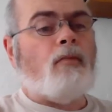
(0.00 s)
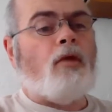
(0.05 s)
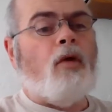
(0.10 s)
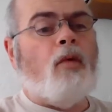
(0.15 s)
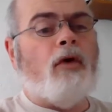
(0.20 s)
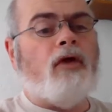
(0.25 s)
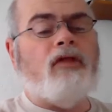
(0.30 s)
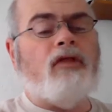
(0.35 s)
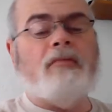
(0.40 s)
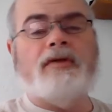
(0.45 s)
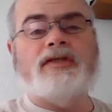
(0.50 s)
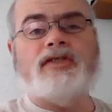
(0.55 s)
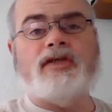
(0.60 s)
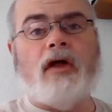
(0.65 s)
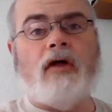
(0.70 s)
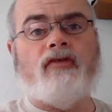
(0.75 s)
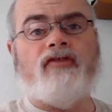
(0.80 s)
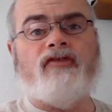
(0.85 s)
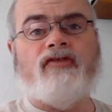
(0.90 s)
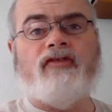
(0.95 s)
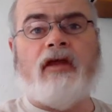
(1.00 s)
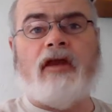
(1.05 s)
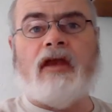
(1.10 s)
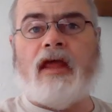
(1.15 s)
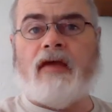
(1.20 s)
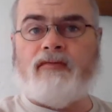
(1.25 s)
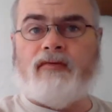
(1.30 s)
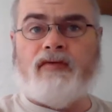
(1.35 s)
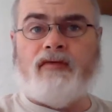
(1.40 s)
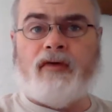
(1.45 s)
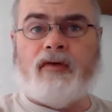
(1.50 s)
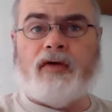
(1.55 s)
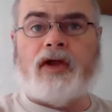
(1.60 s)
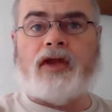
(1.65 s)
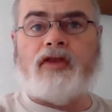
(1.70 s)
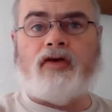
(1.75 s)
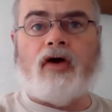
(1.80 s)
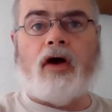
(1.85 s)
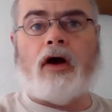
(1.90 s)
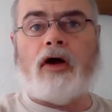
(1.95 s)
where the basalt can have a
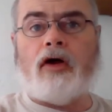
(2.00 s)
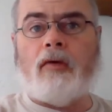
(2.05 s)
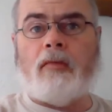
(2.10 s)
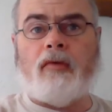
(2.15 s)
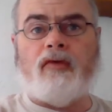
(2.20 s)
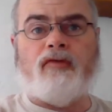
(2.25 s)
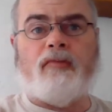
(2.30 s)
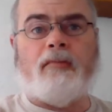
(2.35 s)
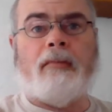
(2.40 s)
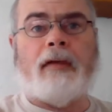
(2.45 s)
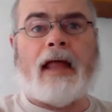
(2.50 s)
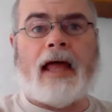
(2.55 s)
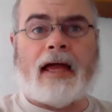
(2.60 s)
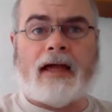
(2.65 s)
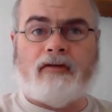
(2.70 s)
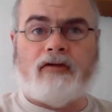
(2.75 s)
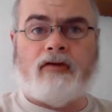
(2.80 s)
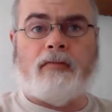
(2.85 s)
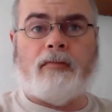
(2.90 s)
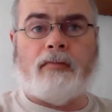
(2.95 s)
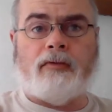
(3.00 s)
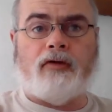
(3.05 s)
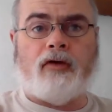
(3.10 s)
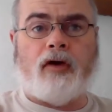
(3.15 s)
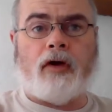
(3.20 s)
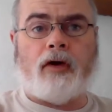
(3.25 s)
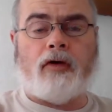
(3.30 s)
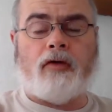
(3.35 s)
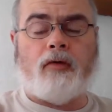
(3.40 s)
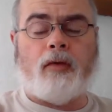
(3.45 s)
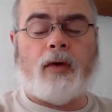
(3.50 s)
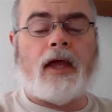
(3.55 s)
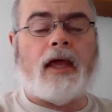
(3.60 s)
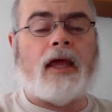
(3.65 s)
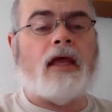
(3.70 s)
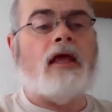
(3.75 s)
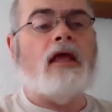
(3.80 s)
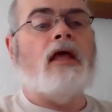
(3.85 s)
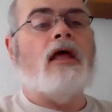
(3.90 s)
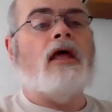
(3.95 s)
very dark, black, dark
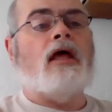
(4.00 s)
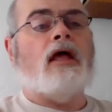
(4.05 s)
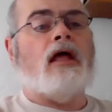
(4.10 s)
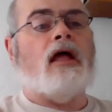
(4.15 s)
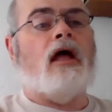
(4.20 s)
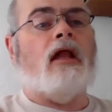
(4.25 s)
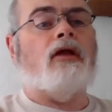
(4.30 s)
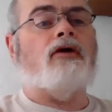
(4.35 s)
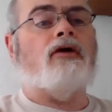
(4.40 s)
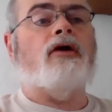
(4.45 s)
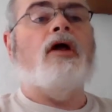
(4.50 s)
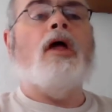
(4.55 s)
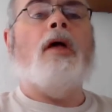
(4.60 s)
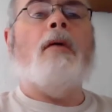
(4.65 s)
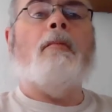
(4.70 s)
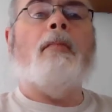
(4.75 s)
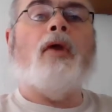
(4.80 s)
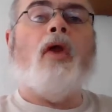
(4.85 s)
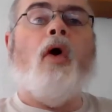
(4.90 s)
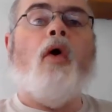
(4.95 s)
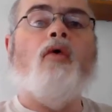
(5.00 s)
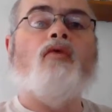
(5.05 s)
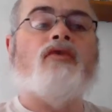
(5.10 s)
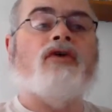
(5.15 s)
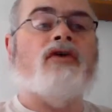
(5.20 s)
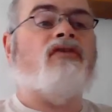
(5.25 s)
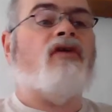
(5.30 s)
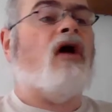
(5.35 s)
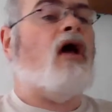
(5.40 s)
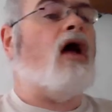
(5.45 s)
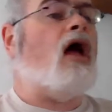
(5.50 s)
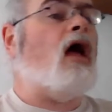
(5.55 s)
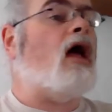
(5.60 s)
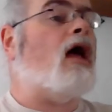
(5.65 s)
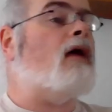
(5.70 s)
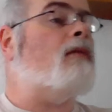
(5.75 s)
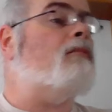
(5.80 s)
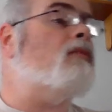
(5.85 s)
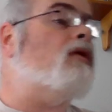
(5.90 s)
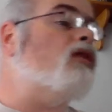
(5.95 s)
gray color, but over
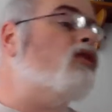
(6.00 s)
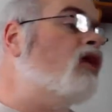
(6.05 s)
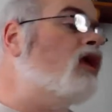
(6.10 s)
time